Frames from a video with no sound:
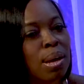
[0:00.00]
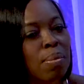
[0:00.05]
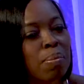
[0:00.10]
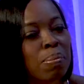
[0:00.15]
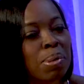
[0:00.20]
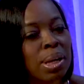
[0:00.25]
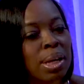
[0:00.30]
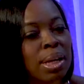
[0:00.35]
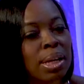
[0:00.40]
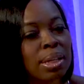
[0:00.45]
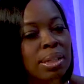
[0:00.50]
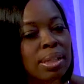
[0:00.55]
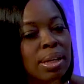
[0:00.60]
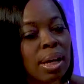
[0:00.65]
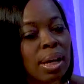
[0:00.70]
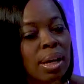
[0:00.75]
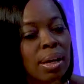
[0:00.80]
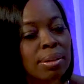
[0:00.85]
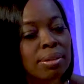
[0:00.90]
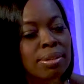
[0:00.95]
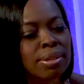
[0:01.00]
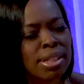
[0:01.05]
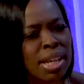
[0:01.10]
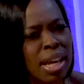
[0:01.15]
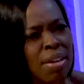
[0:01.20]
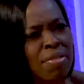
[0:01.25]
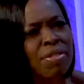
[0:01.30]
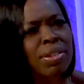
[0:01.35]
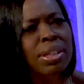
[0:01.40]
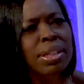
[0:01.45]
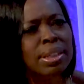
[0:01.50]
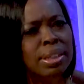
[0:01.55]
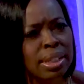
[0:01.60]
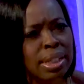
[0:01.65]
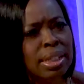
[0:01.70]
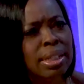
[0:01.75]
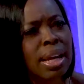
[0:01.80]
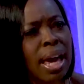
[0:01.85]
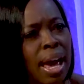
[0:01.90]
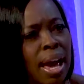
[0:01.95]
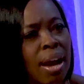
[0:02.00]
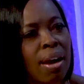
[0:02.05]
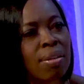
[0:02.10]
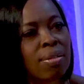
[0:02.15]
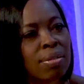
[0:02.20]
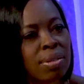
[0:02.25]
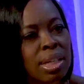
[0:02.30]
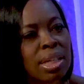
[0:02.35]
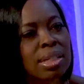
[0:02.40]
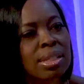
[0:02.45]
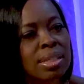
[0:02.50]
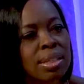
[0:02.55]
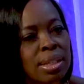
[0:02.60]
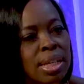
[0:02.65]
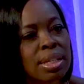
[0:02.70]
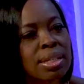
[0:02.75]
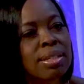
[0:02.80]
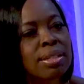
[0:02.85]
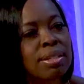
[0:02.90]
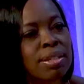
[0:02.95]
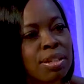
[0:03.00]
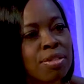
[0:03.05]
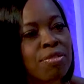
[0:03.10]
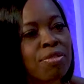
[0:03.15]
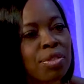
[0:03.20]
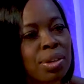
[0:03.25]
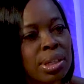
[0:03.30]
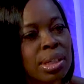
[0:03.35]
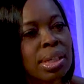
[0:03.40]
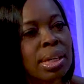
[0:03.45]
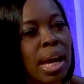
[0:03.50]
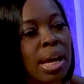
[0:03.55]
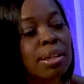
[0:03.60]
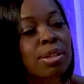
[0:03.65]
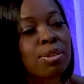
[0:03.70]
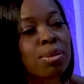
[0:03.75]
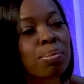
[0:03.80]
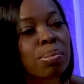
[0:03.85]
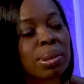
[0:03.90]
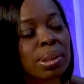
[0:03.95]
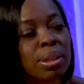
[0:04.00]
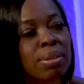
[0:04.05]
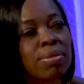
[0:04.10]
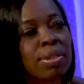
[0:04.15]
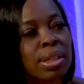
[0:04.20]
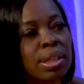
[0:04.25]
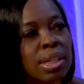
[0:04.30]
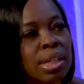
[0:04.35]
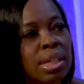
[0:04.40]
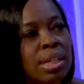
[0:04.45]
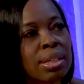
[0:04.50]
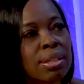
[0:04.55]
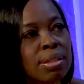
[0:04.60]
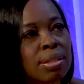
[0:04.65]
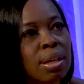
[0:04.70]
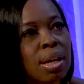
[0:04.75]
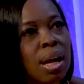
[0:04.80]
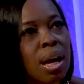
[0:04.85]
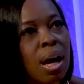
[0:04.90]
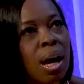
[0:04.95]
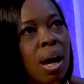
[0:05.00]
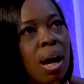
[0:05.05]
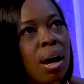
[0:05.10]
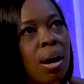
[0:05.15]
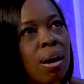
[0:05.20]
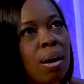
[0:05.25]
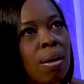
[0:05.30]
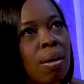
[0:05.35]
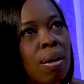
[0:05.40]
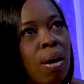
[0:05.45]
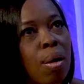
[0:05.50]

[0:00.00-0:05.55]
But uh, definitely now it's it's different, and I do believe that kids uh,